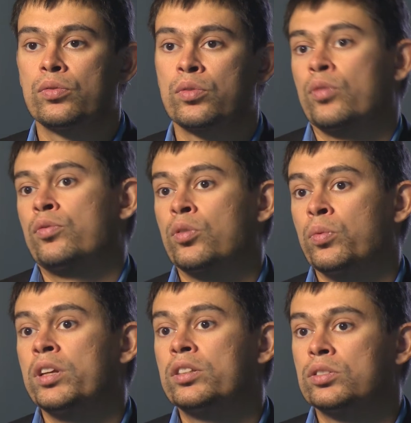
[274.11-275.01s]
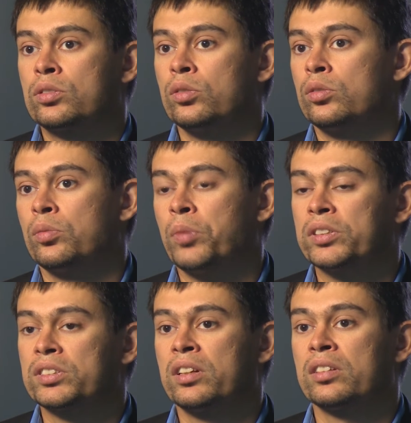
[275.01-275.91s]
for weeks to
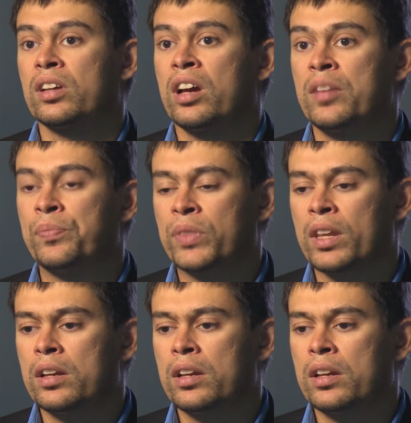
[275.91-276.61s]
months at a time.